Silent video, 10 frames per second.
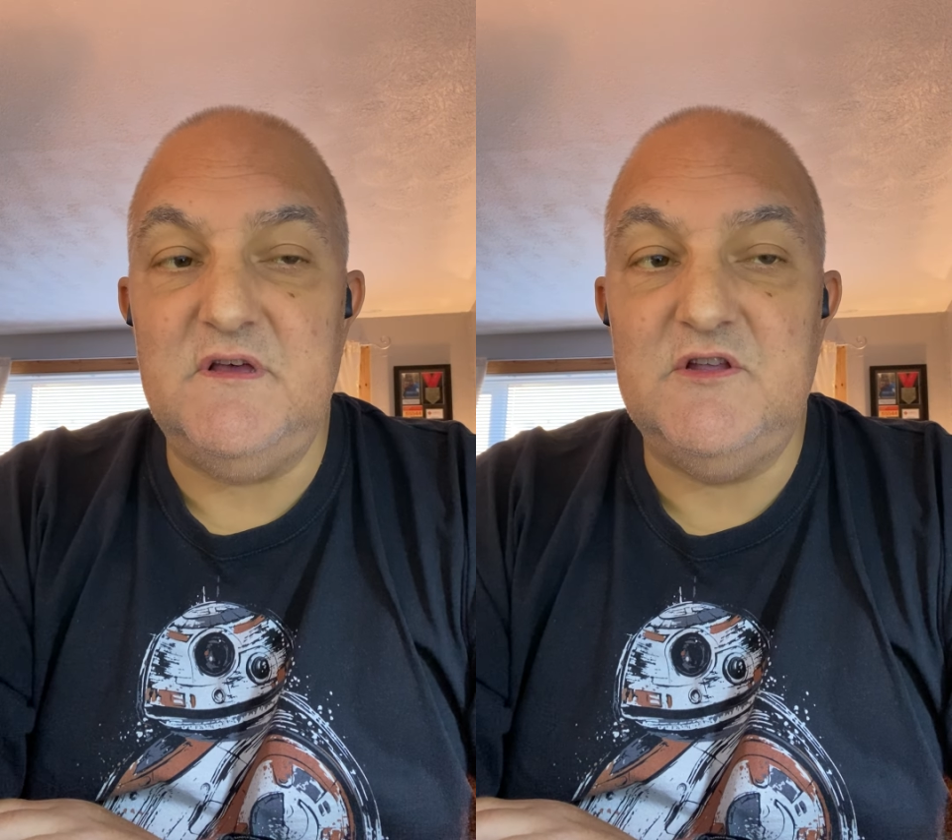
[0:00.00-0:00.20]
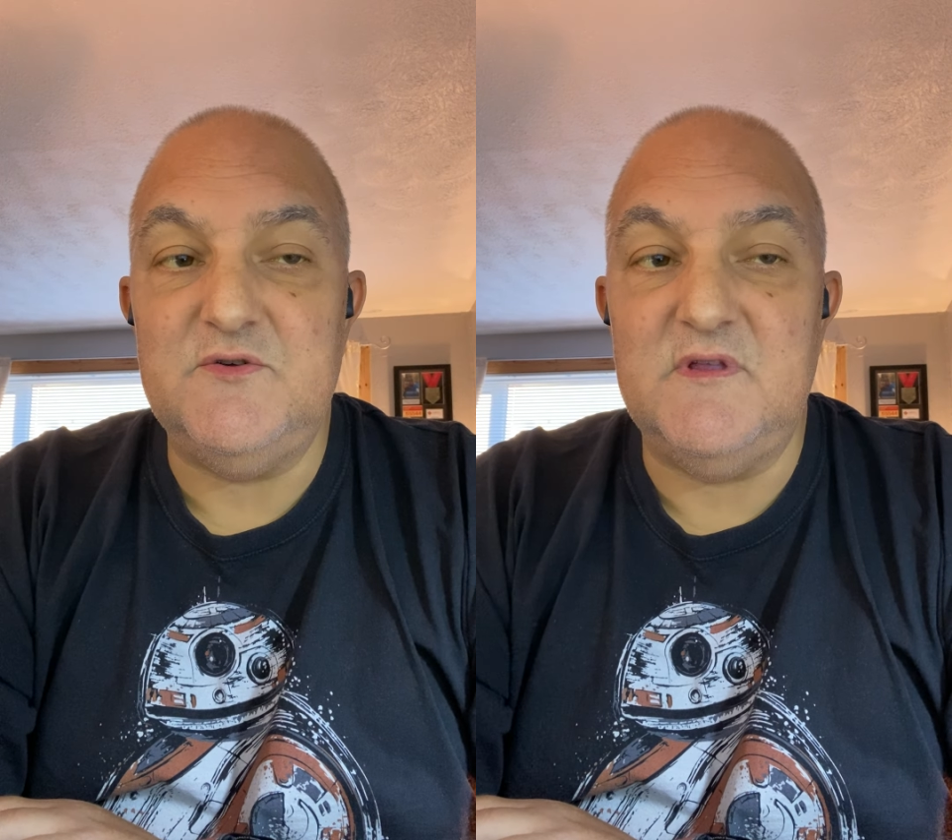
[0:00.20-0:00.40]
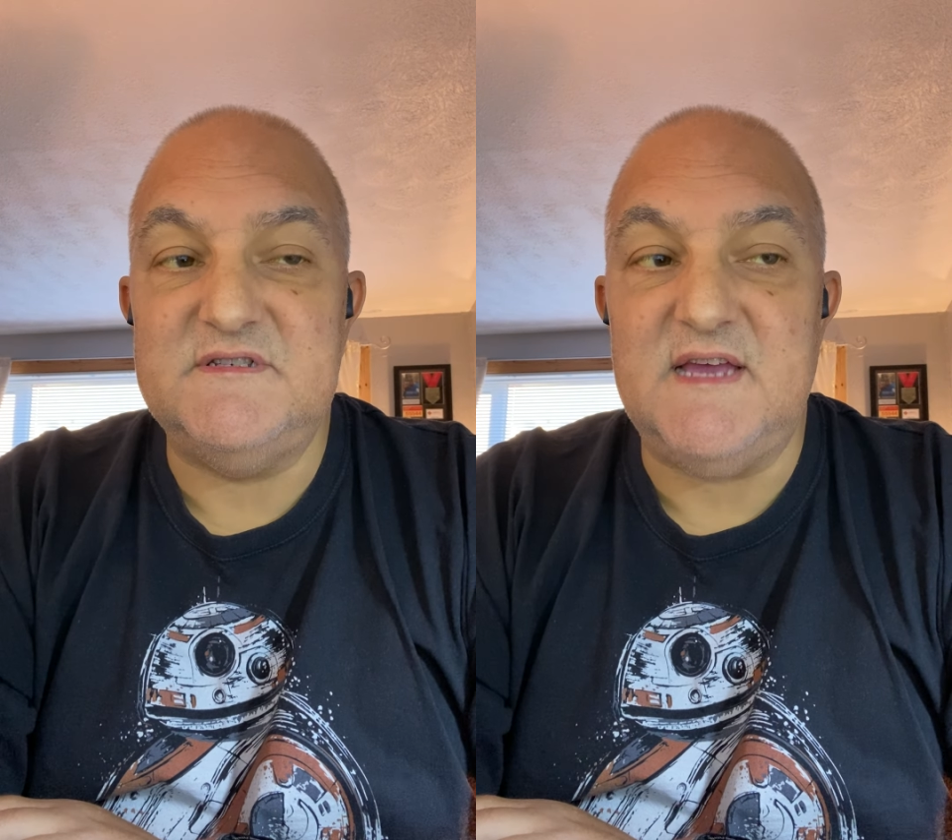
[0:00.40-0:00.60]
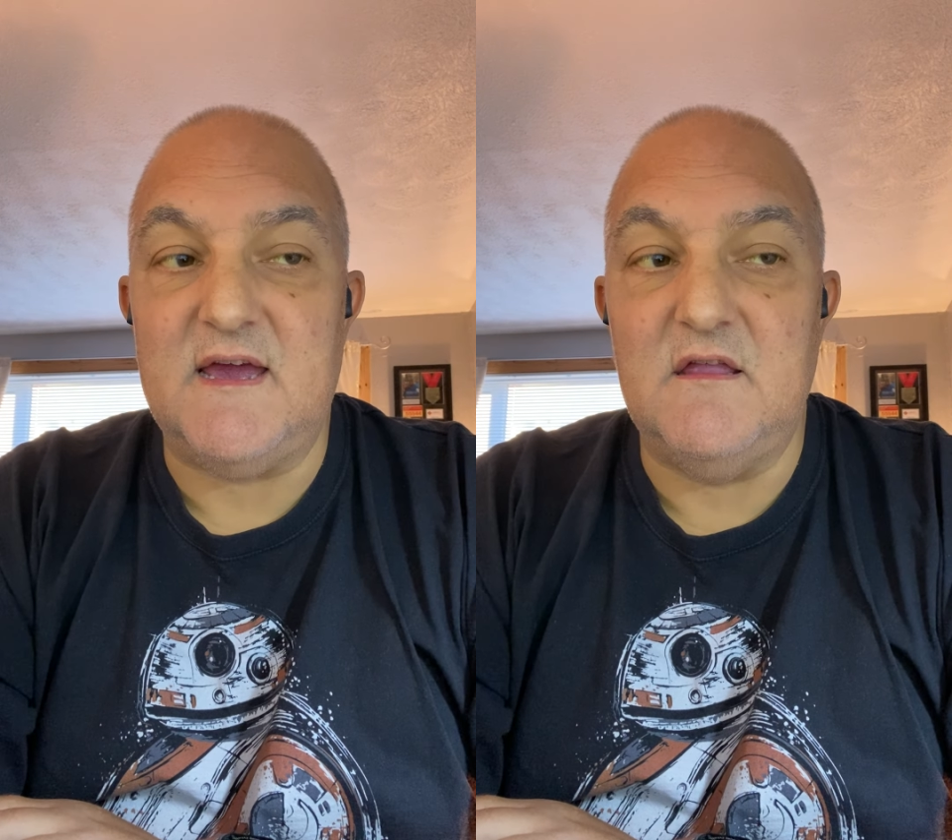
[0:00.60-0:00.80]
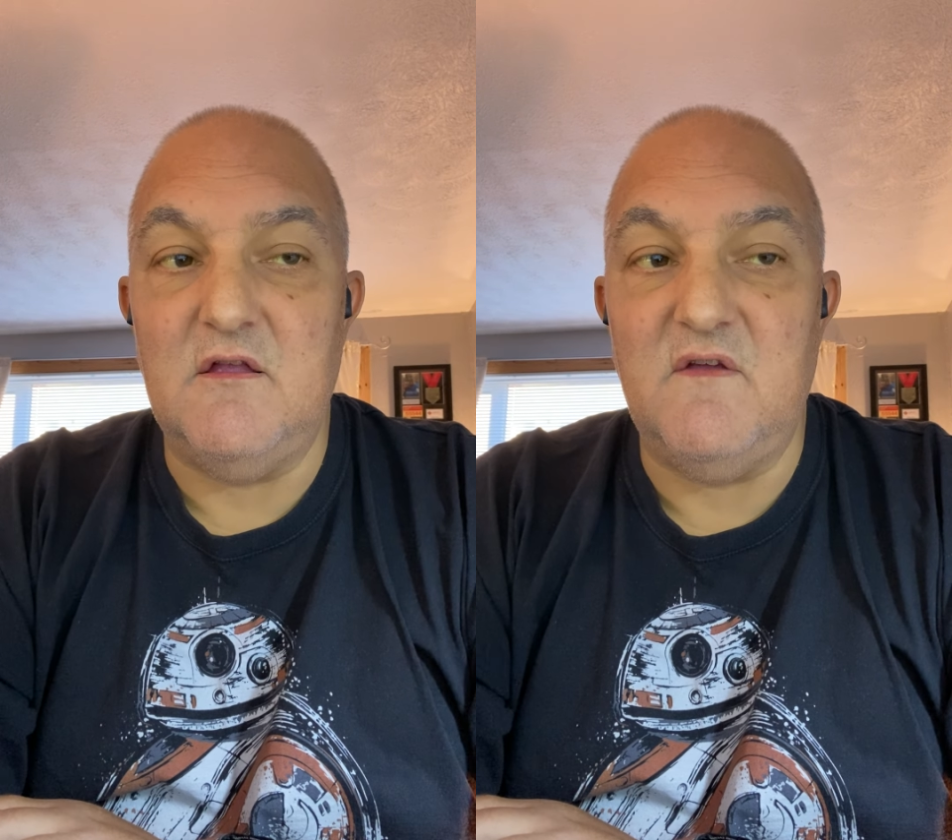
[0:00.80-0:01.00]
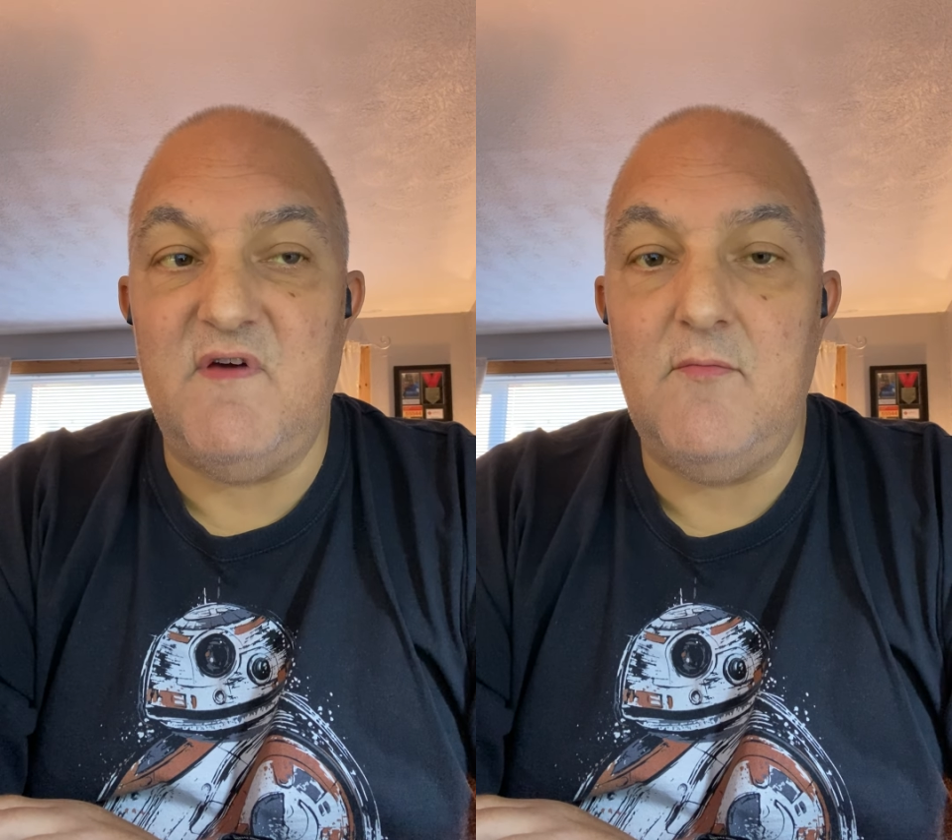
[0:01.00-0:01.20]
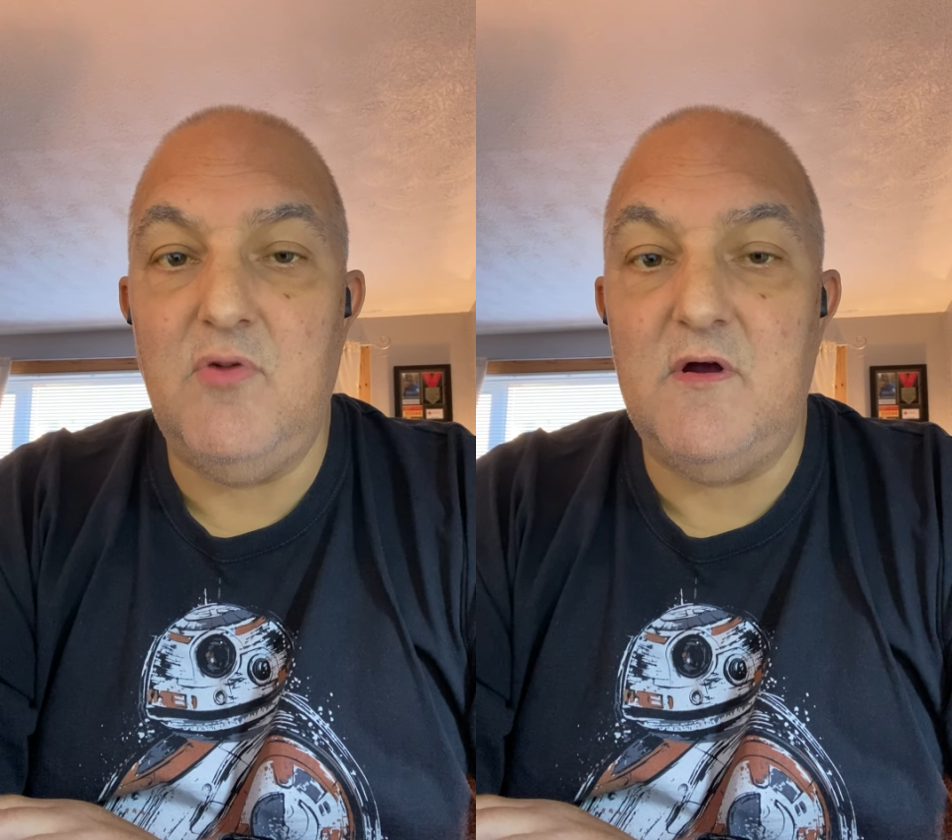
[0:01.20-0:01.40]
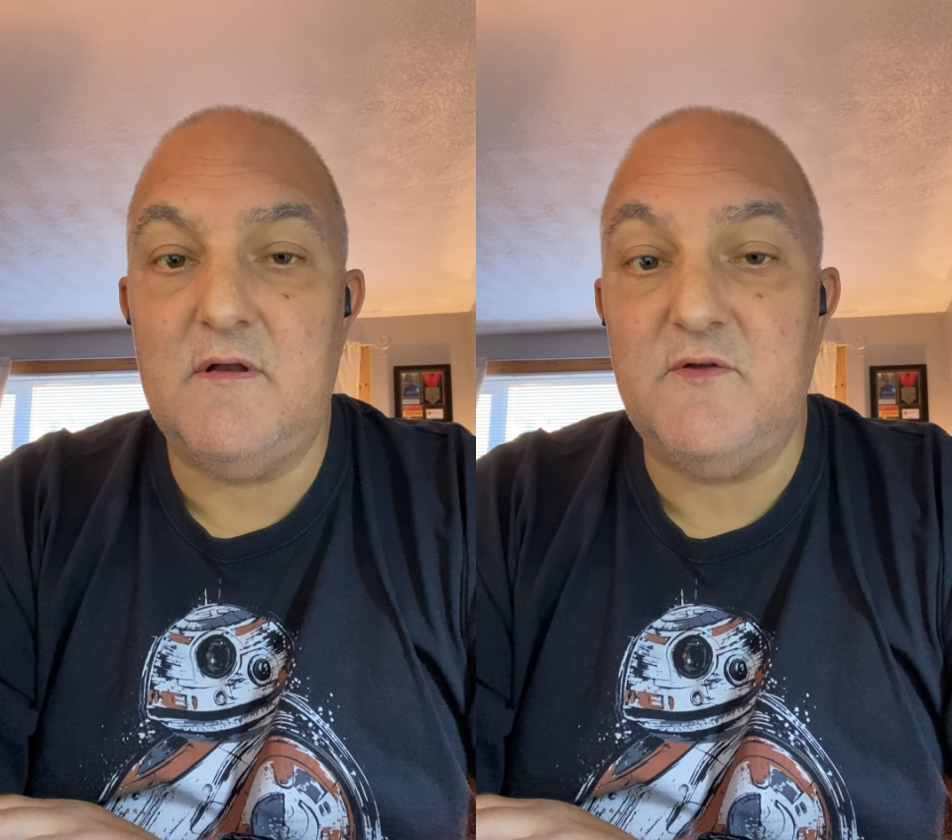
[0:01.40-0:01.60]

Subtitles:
the 22nd of November